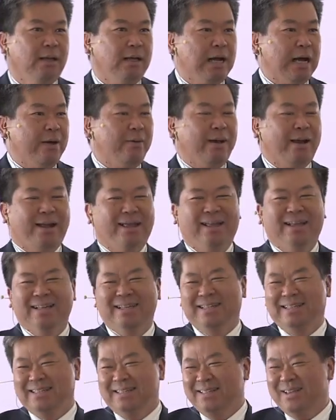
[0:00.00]
I went,
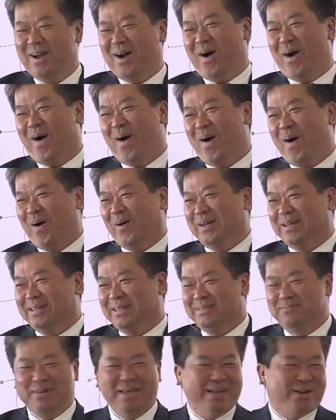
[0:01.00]
no,
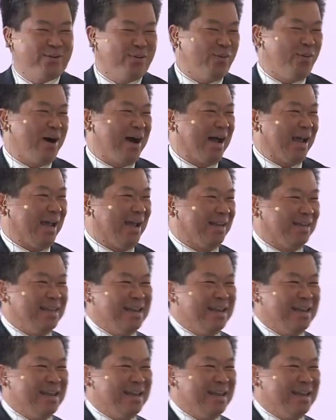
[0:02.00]
be quiet.